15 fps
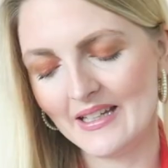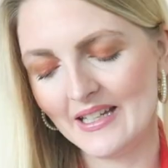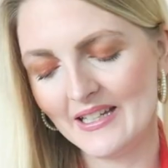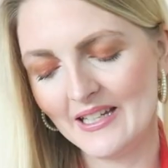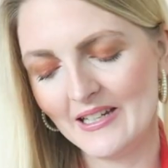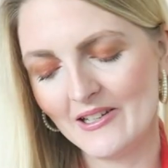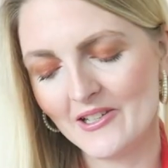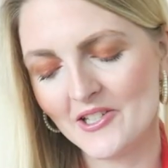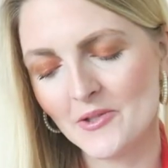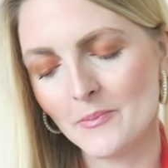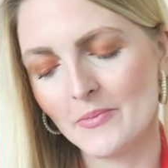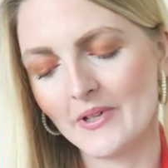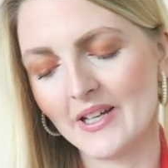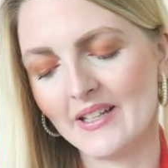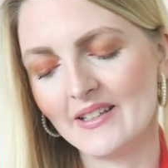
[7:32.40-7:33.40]
And then the
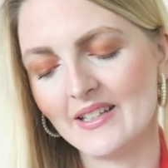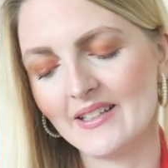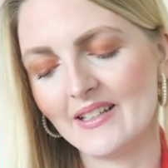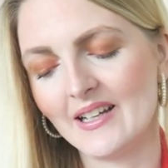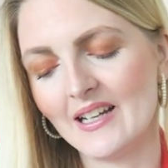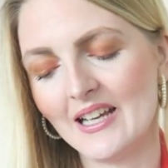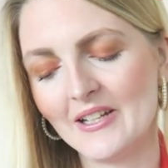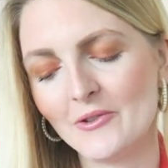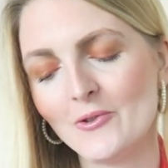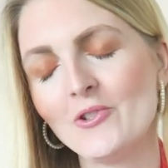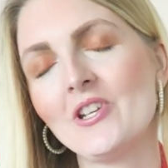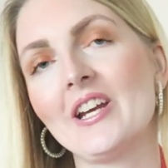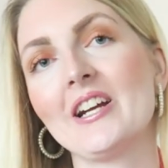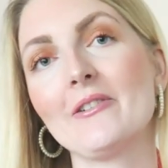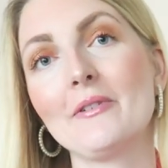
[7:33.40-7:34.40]
last brand that I like to
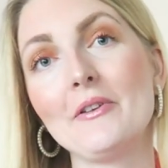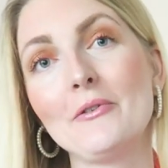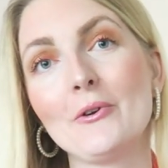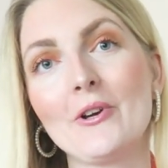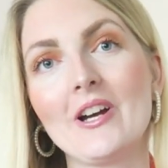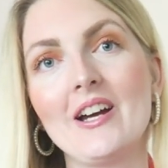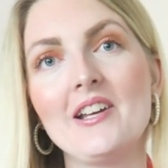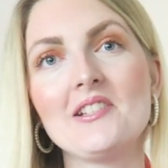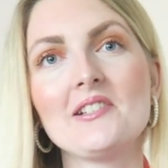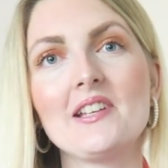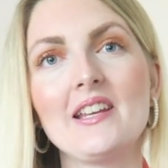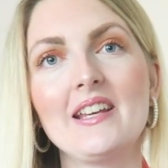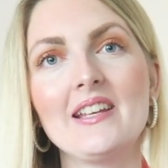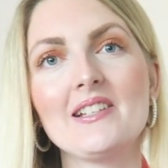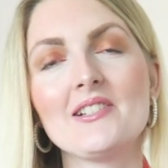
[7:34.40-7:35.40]
share with you guys
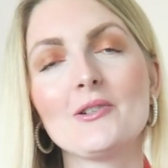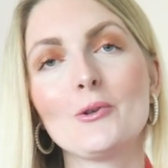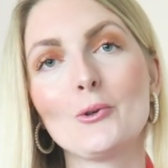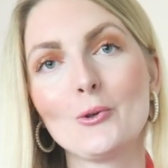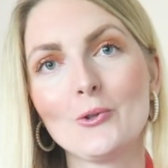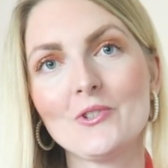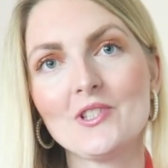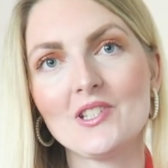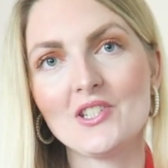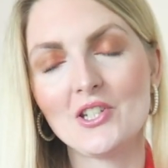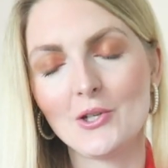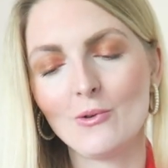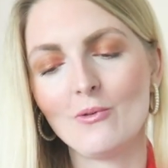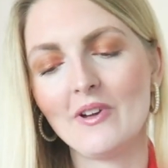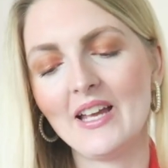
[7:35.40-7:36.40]
is Lott
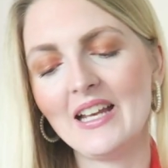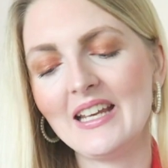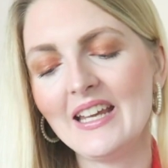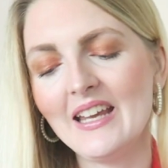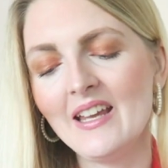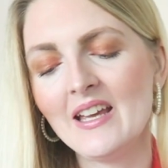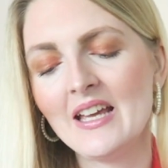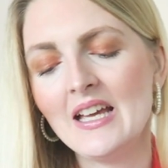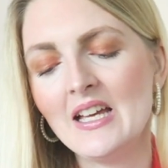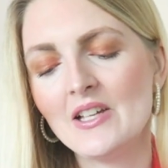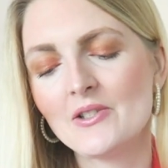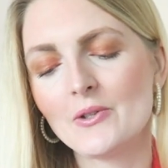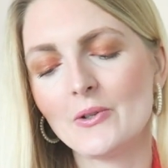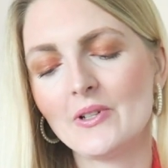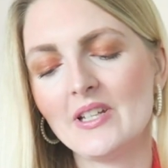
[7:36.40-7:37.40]
Gioielli.
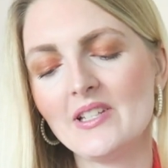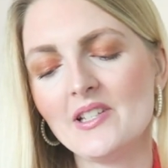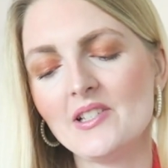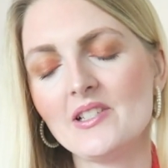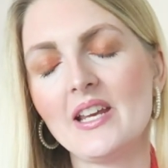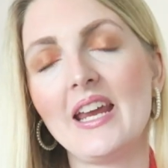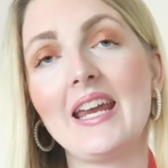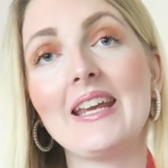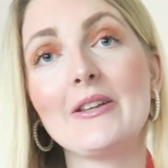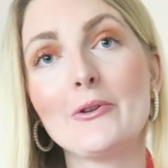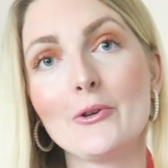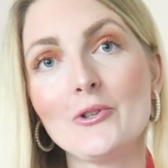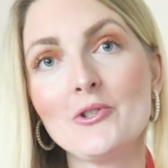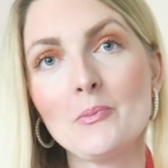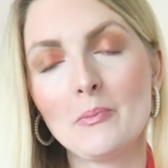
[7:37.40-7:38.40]
So this is a
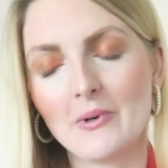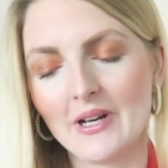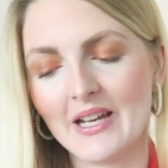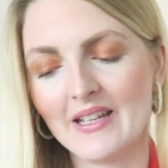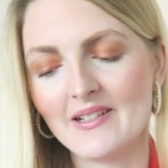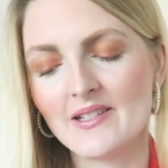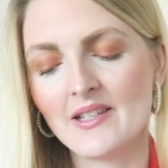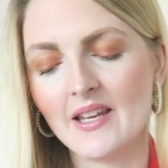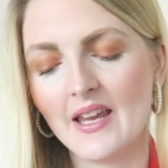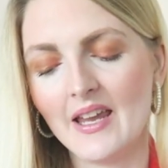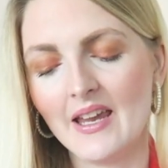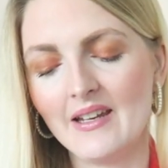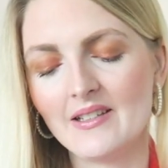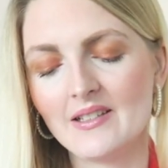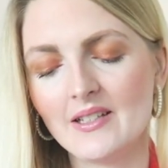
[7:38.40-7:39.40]
Dutch brand
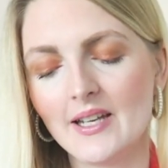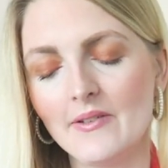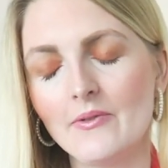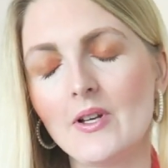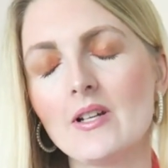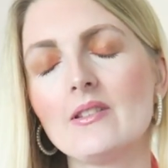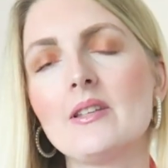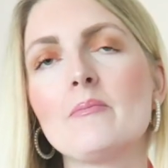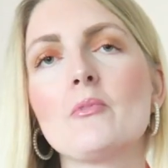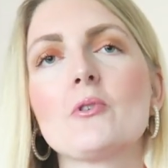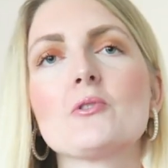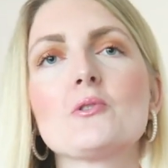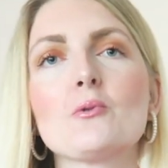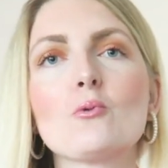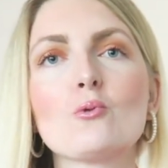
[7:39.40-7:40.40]
and they've got the
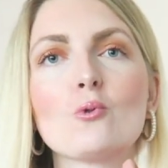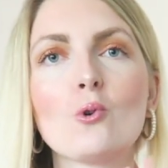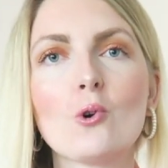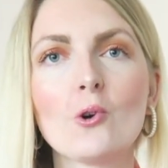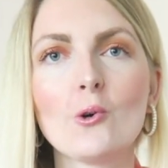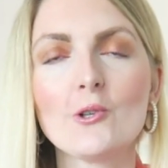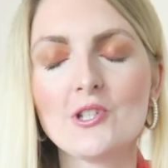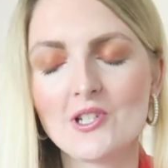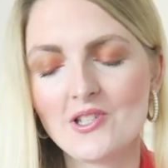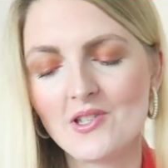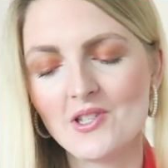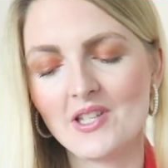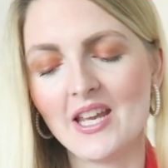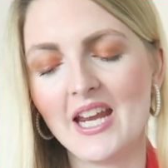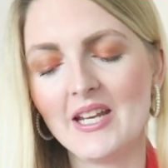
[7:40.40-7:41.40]
most
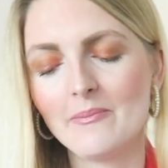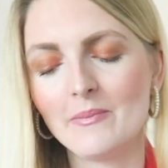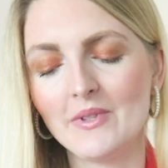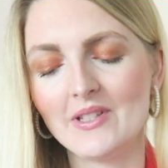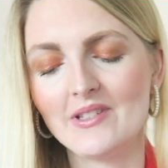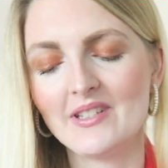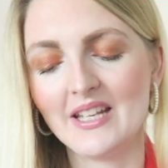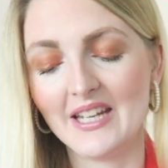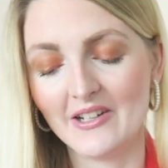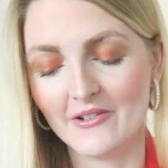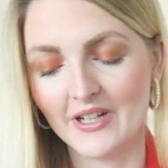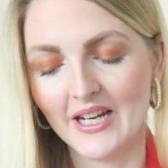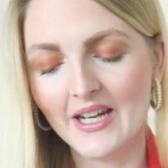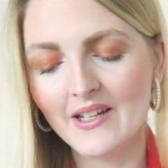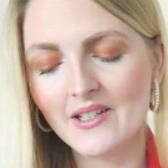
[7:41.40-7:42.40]
gorgeous statement
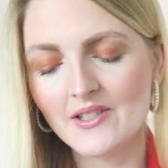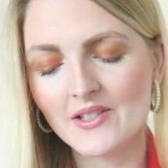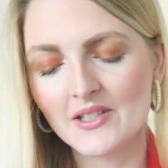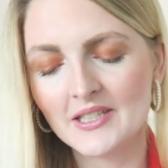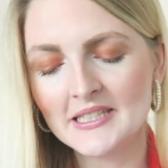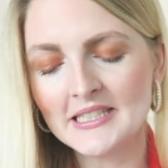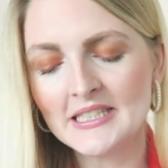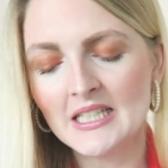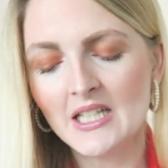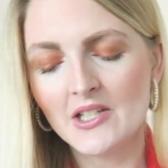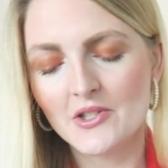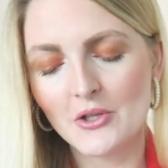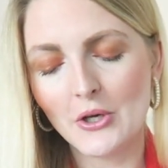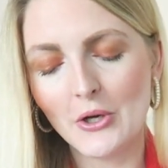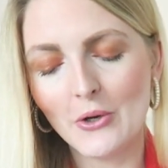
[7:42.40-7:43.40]
earrings.
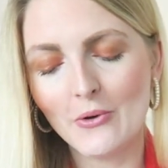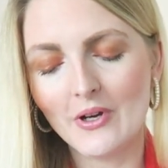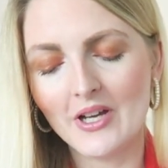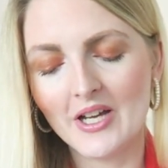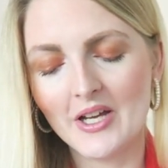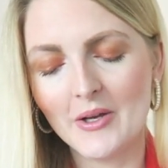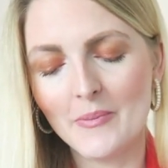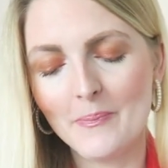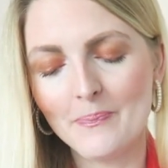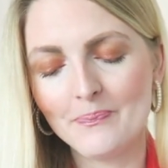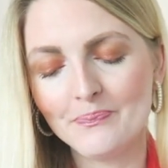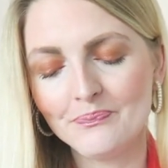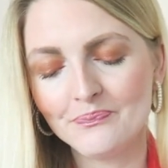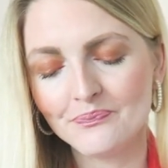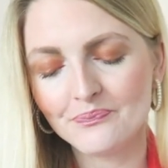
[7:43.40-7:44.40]
So
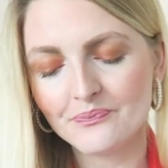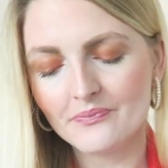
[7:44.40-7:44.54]
um,